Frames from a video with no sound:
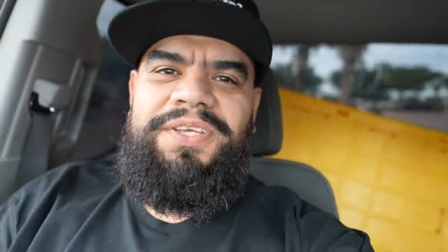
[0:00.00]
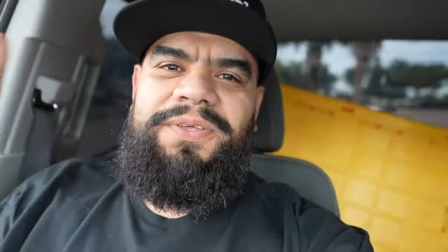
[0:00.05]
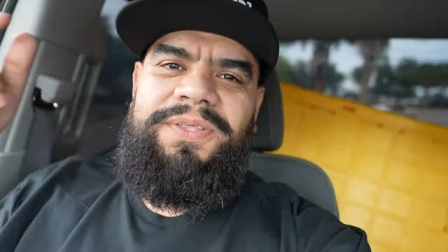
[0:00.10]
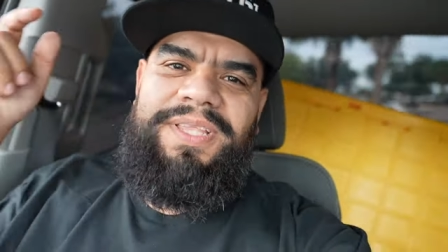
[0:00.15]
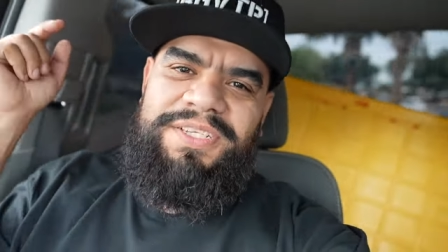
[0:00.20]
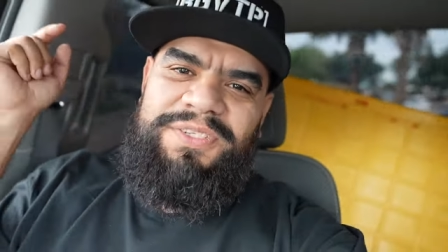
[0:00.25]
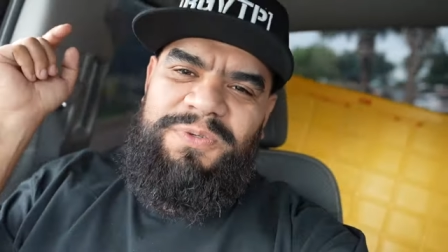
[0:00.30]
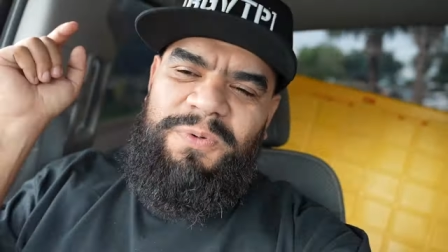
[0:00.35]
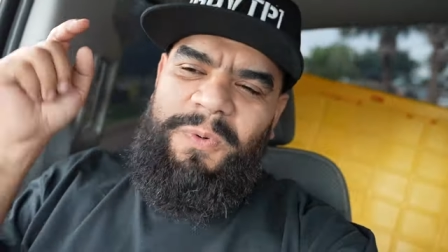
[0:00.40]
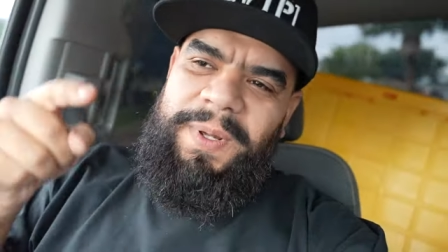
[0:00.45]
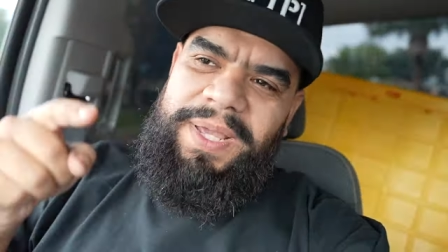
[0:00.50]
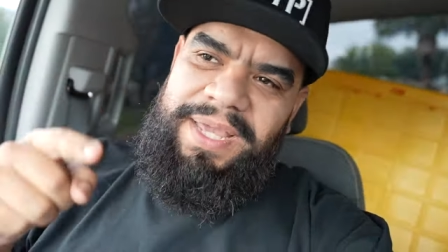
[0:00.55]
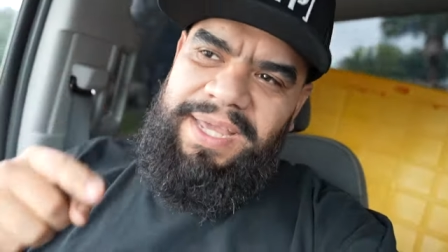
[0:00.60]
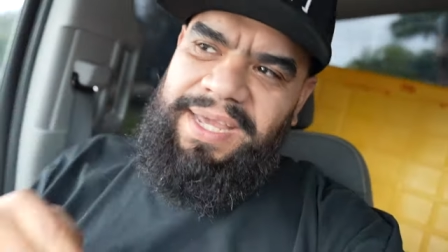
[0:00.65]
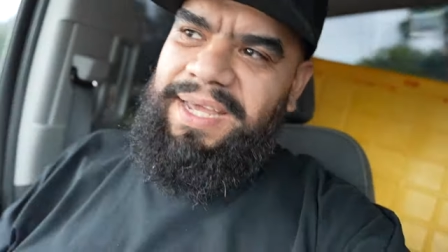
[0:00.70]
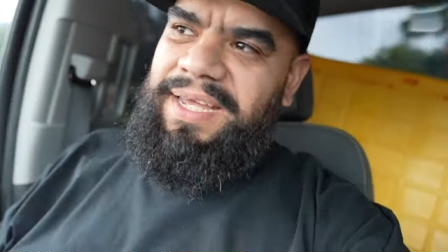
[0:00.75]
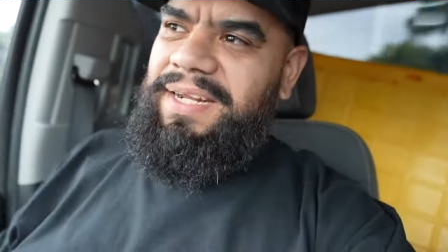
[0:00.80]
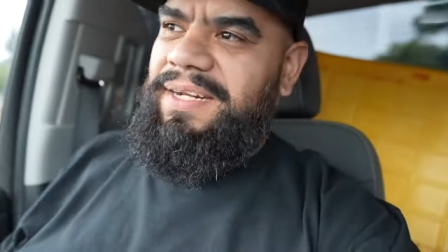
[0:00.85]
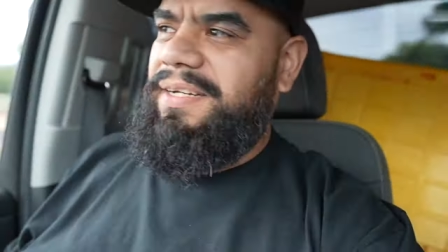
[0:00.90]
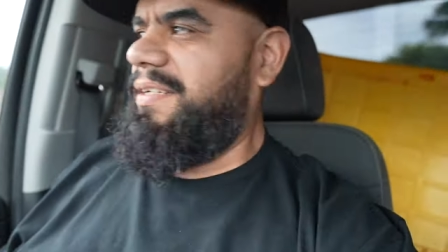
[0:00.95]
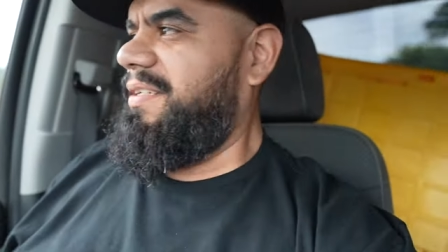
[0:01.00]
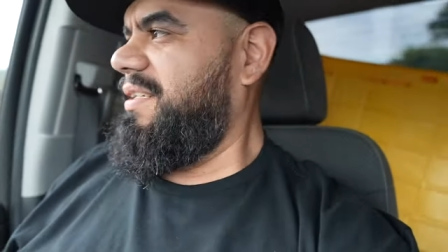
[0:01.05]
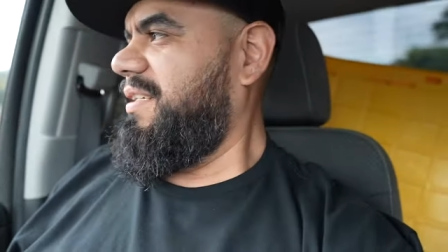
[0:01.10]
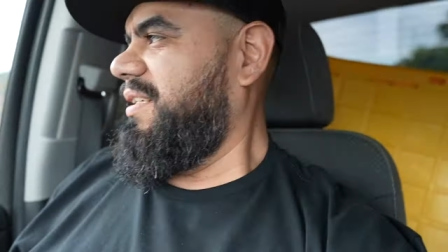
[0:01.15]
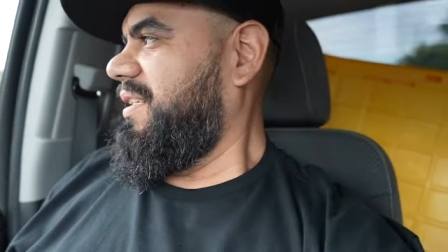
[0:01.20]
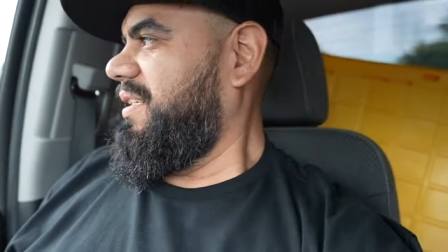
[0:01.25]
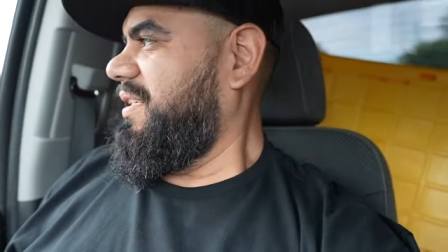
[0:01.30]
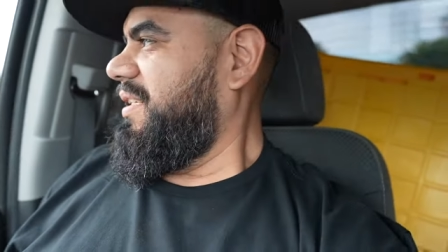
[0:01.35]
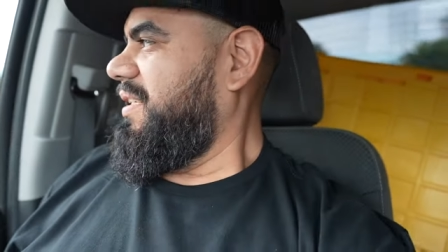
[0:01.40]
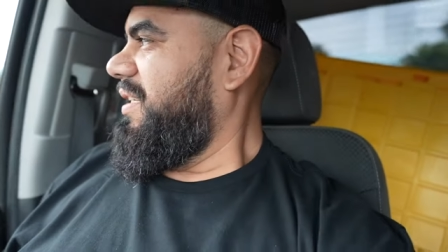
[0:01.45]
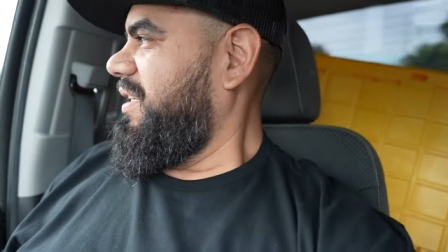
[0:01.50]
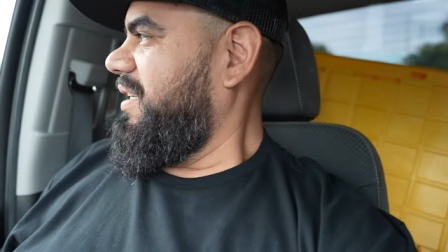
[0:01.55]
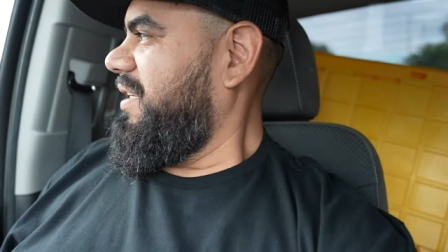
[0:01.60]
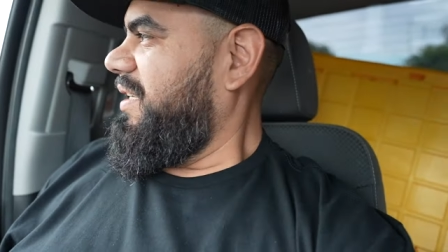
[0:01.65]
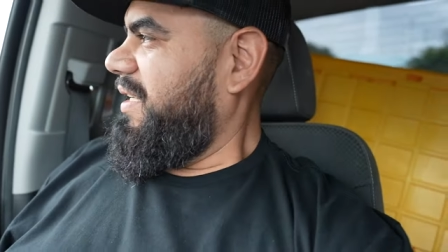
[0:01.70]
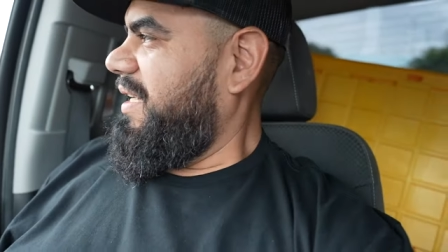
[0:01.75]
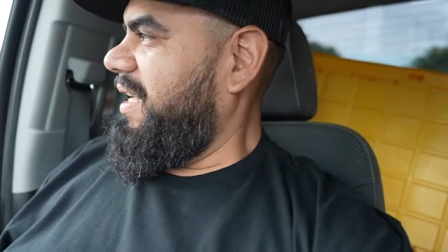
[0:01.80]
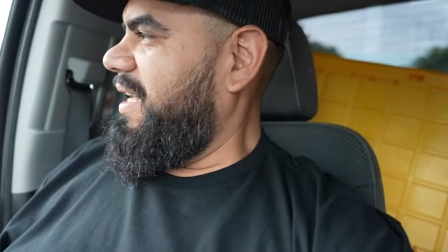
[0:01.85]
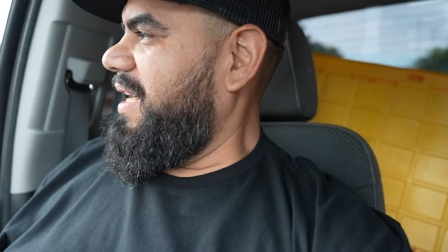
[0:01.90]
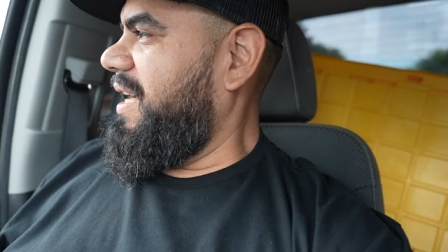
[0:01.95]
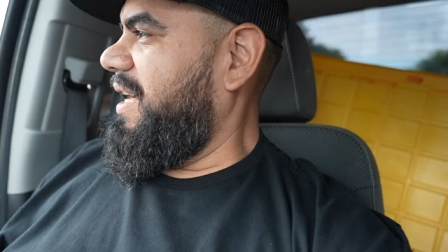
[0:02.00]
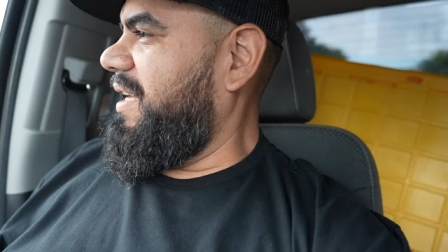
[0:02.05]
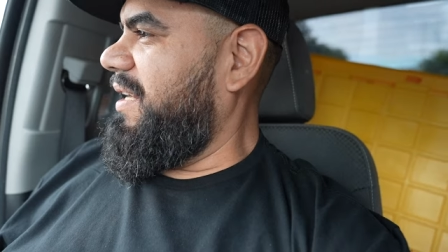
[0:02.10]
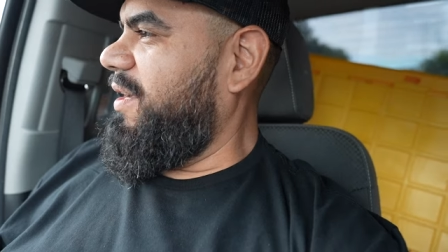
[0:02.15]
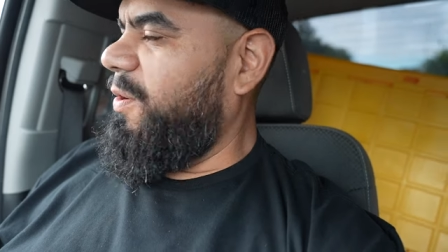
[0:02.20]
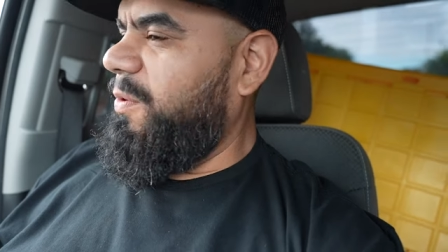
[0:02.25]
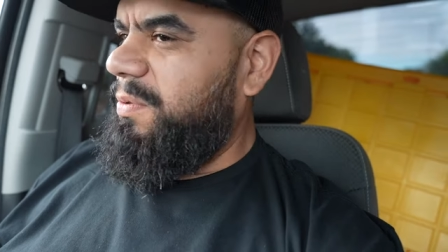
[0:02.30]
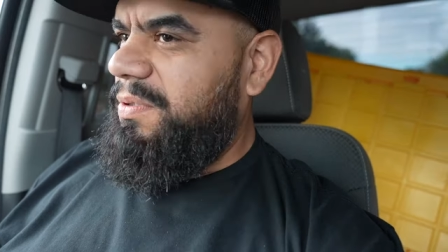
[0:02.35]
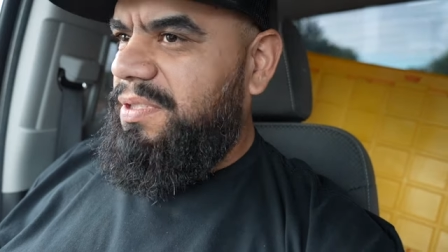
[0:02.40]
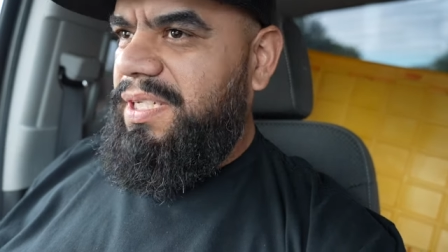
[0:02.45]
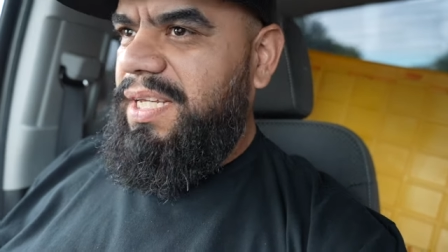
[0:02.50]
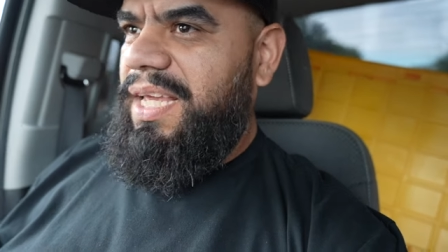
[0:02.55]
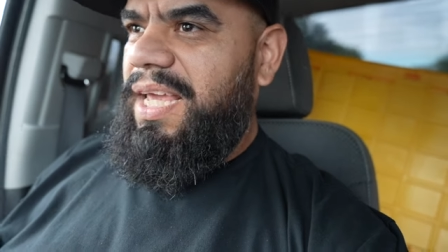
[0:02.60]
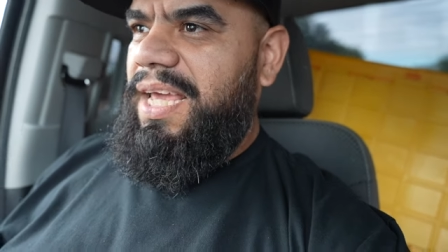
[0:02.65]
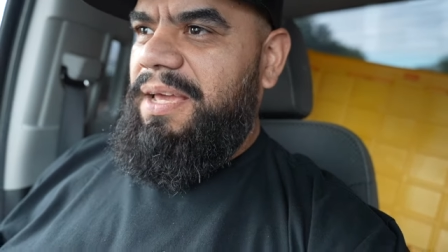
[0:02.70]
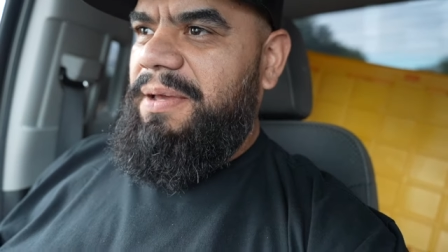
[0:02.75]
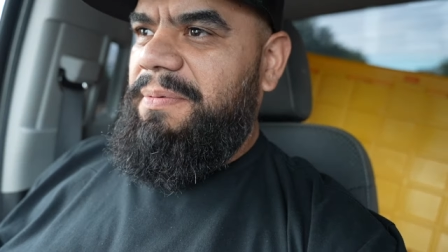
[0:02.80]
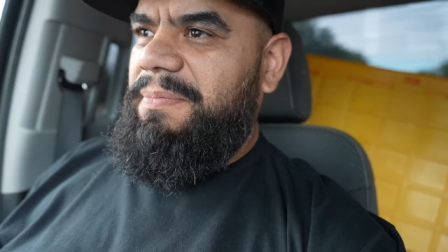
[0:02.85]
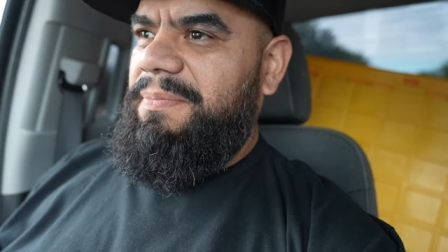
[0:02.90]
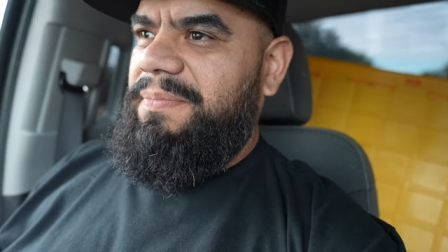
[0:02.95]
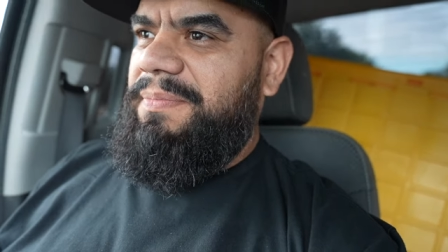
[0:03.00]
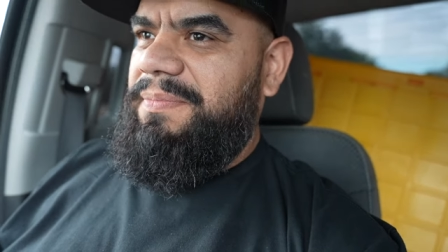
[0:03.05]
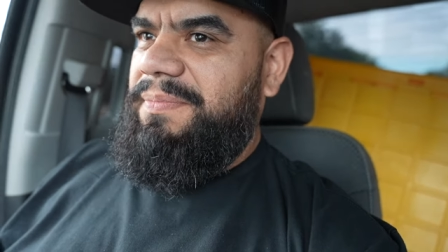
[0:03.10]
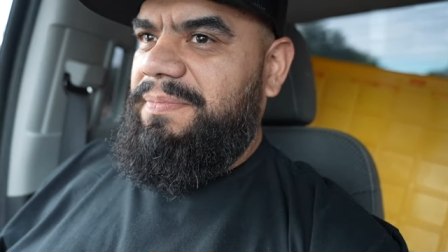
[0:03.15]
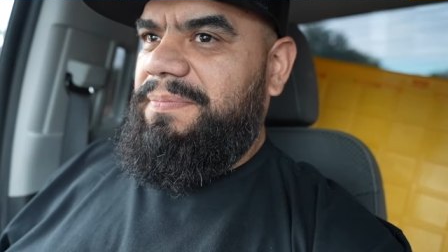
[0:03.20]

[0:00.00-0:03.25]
you this weekend at OTM.